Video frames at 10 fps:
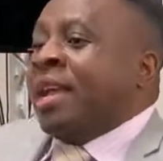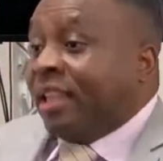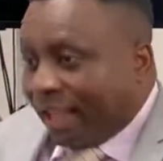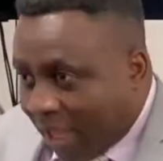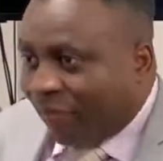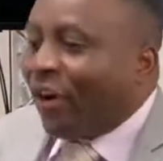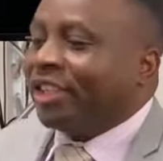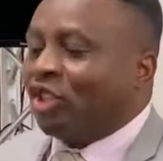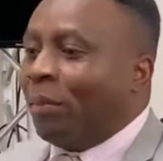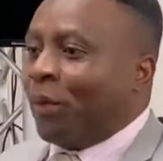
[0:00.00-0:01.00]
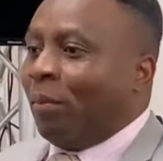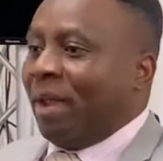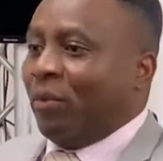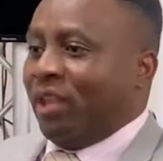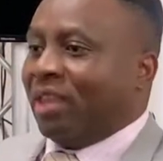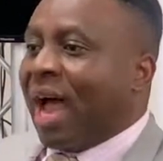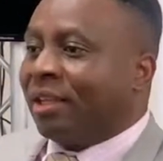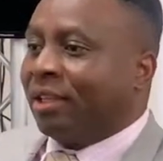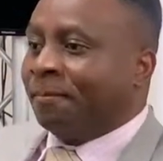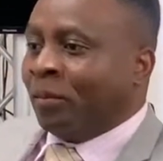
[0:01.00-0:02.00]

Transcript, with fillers: The devil has no problem with that.